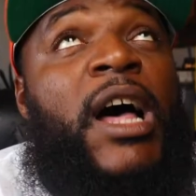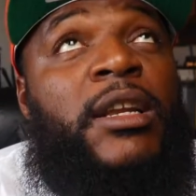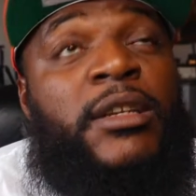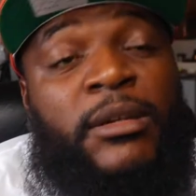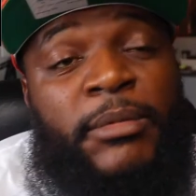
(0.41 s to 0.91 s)
I
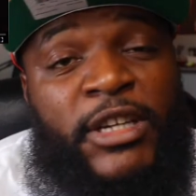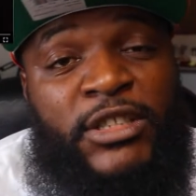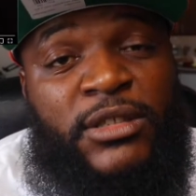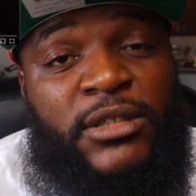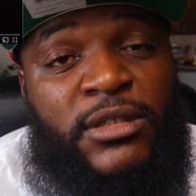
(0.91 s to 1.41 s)
look up
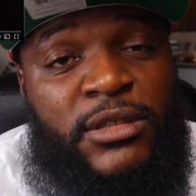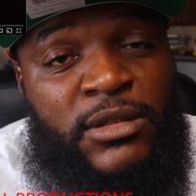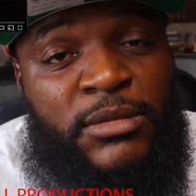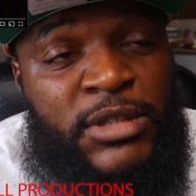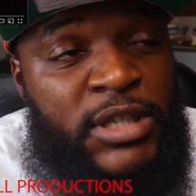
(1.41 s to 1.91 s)
at you. You
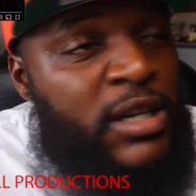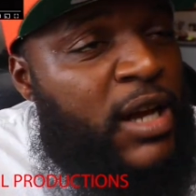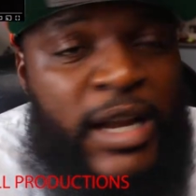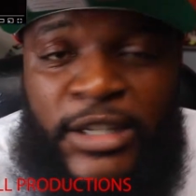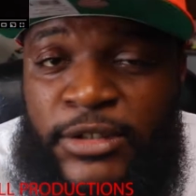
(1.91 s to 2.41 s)
know what I'm saying?
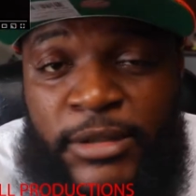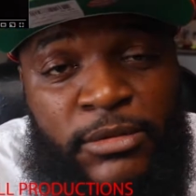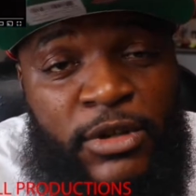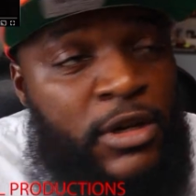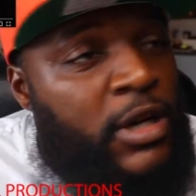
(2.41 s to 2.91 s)
I ain't
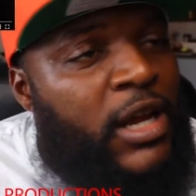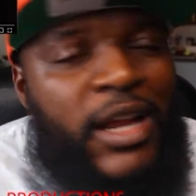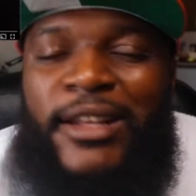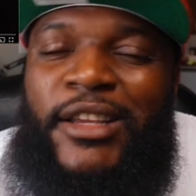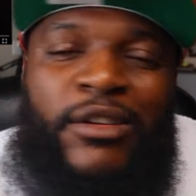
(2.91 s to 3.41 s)
tripping, girl.
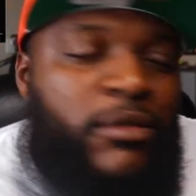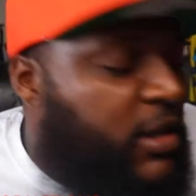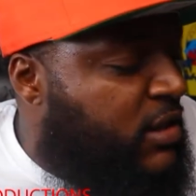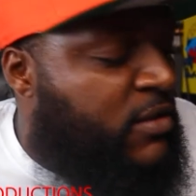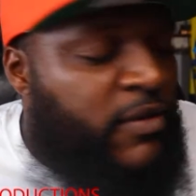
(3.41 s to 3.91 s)
Anything you
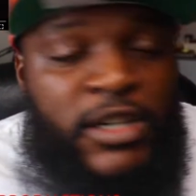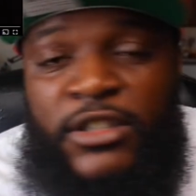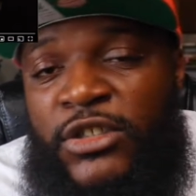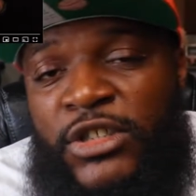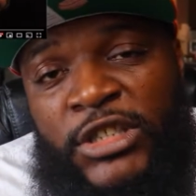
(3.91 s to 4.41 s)
need, Savannah,
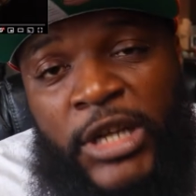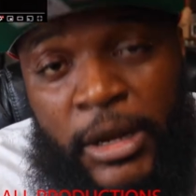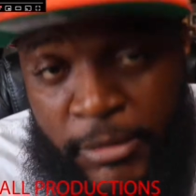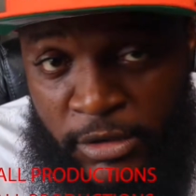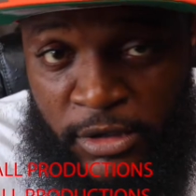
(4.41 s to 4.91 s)
you just
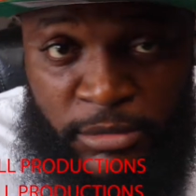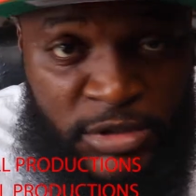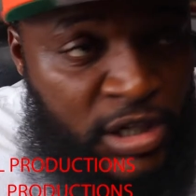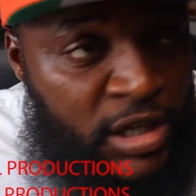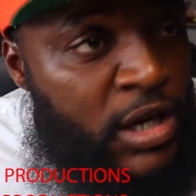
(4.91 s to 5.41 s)
call me. You know what I'm
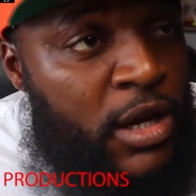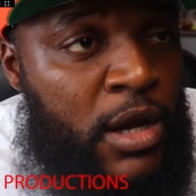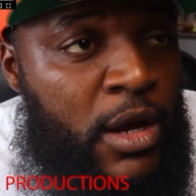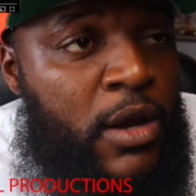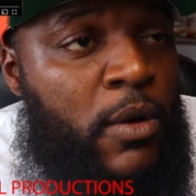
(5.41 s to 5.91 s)
saying?
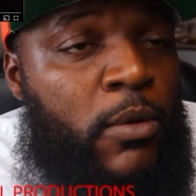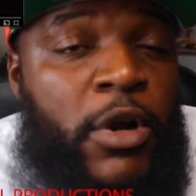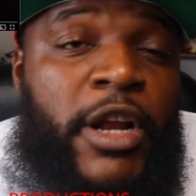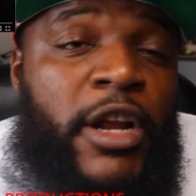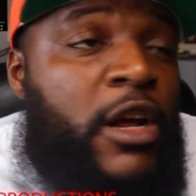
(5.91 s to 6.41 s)

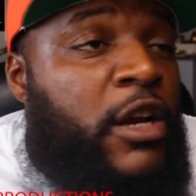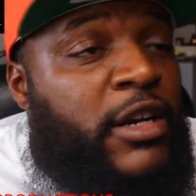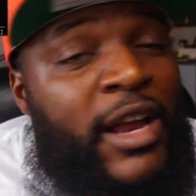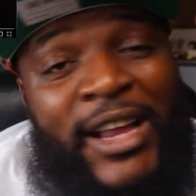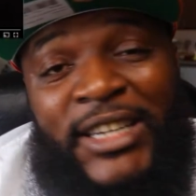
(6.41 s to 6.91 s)

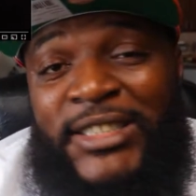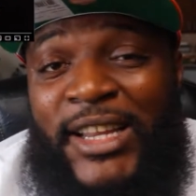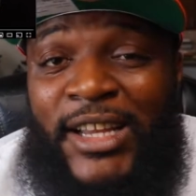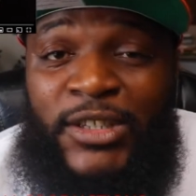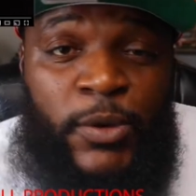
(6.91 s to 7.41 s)

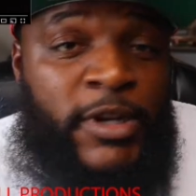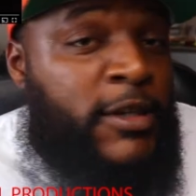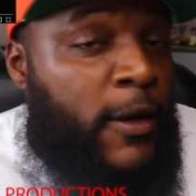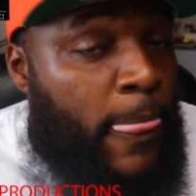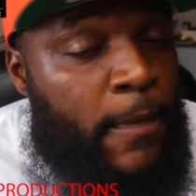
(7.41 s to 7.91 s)

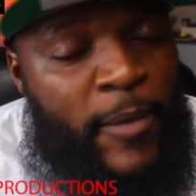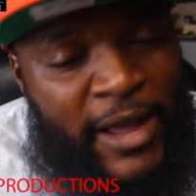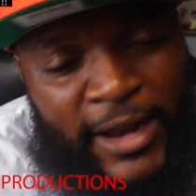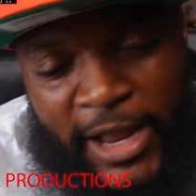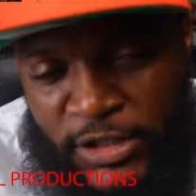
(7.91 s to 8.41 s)
1-800-#Twigga.
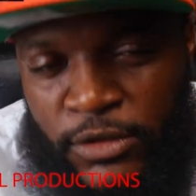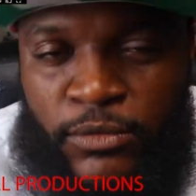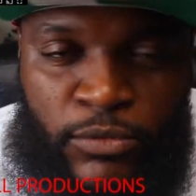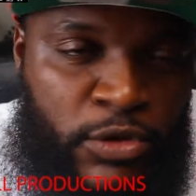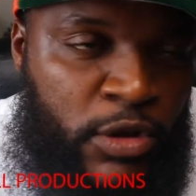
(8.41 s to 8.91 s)
I got you.
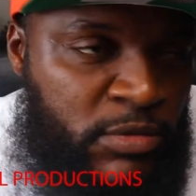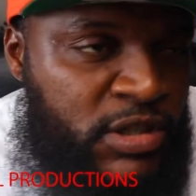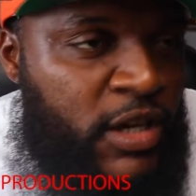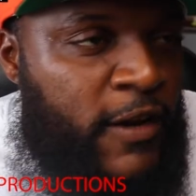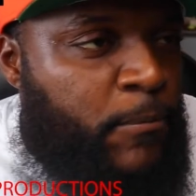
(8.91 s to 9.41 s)
You know what I'm
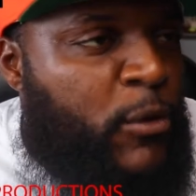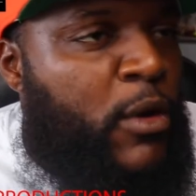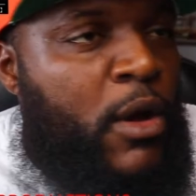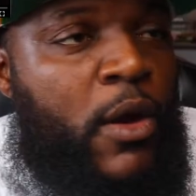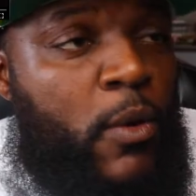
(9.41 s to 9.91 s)
saying?
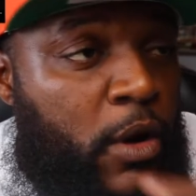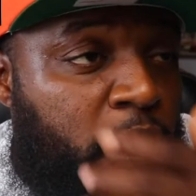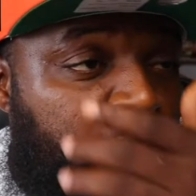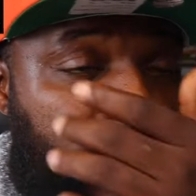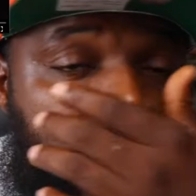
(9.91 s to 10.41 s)

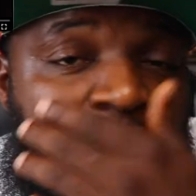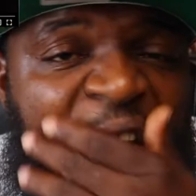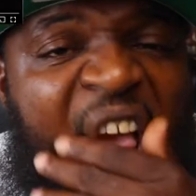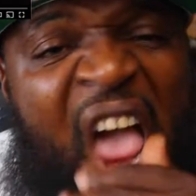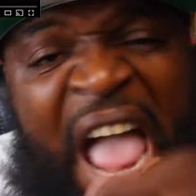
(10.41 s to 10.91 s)

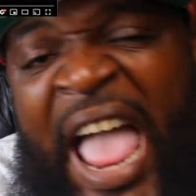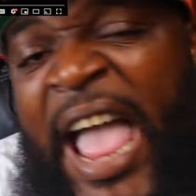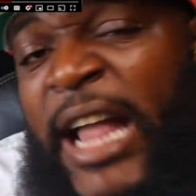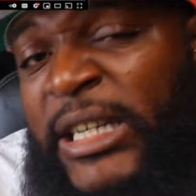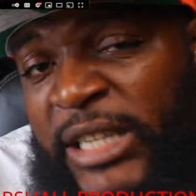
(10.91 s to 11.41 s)

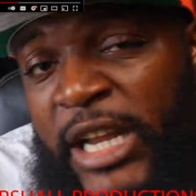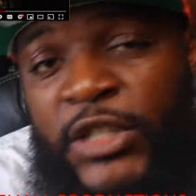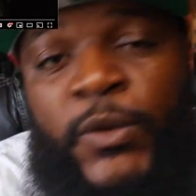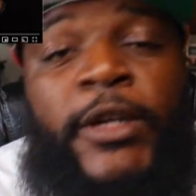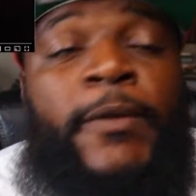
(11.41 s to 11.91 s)

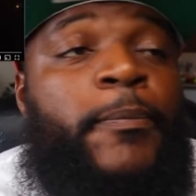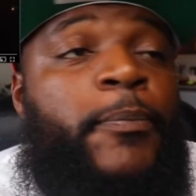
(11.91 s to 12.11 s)
1-800-#Twigga.